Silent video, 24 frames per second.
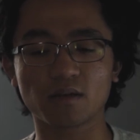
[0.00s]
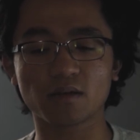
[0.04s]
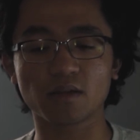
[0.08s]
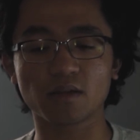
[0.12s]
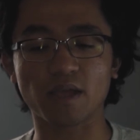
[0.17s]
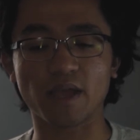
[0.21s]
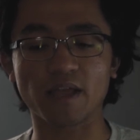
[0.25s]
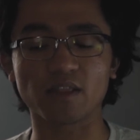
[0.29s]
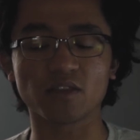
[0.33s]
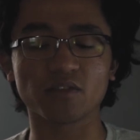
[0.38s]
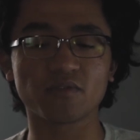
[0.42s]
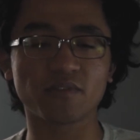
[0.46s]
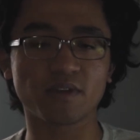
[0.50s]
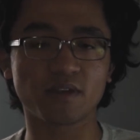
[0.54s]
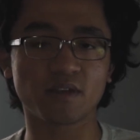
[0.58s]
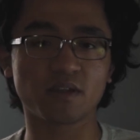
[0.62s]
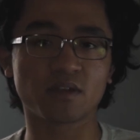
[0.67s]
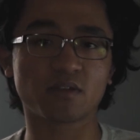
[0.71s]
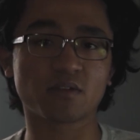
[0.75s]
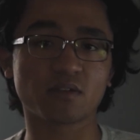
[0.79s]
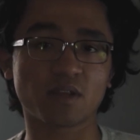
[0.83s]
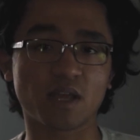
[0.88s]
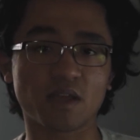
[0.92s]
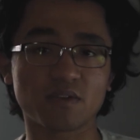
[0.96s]
elevating
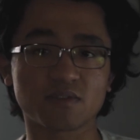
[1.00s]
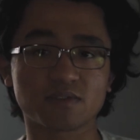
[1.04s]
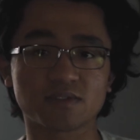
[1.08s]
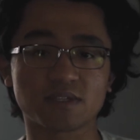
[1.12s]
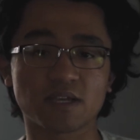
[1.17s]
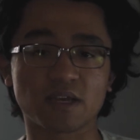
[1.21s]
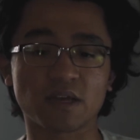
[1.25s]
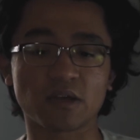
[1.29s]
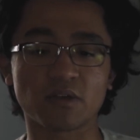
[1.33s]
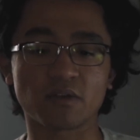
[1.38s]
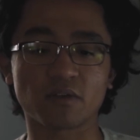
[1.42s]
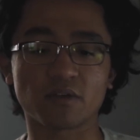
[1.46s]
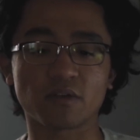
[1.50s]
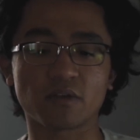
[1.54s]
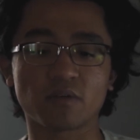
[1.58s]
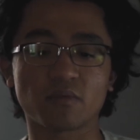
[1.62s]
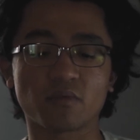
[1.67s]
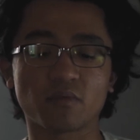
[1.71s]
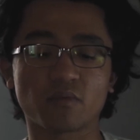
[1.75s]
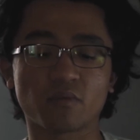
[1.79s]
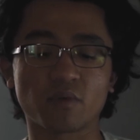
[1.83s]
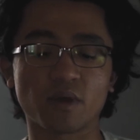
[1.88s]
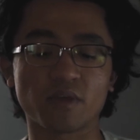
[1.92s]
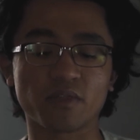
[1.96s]
your lifestyle,
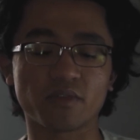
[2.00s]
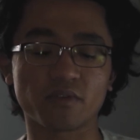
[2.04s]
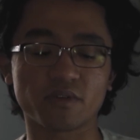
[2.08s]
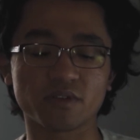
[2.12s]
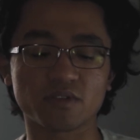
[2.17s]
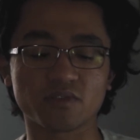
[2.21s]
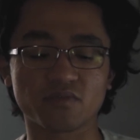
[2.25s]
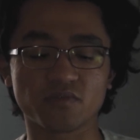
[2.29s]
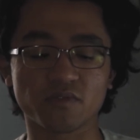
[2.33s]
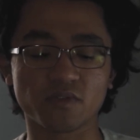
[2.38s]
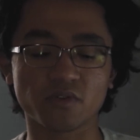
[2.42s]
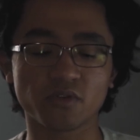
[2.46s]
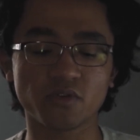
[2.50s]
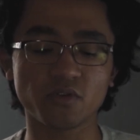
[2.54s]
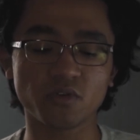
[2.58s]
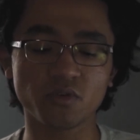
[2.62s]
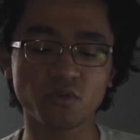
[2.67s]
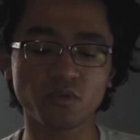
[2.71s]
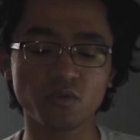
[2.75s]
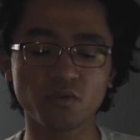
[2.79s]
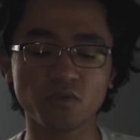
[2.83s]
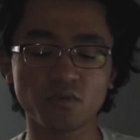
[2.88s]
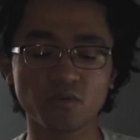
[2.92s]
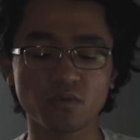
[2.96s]
whether it's for
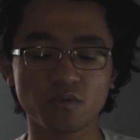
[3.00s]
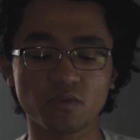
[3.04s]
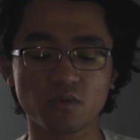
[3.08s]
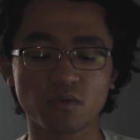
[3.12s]
you